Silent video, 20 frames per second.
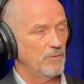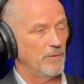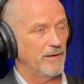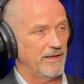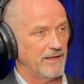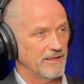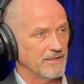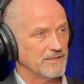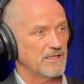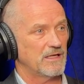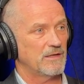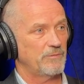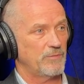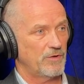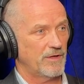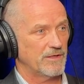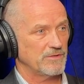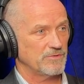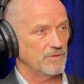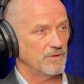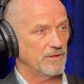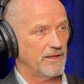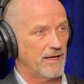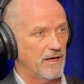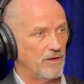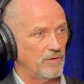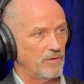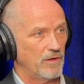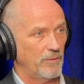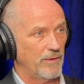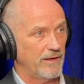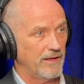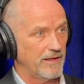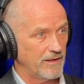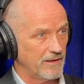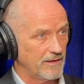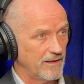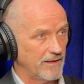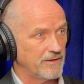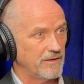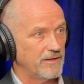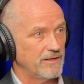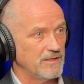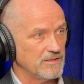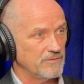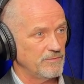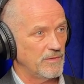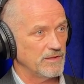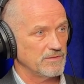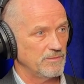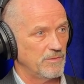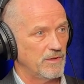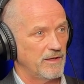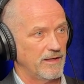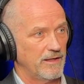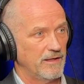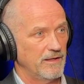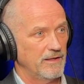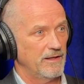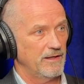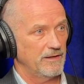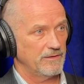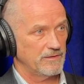We need to set up your escrow account, and we need to collect this much money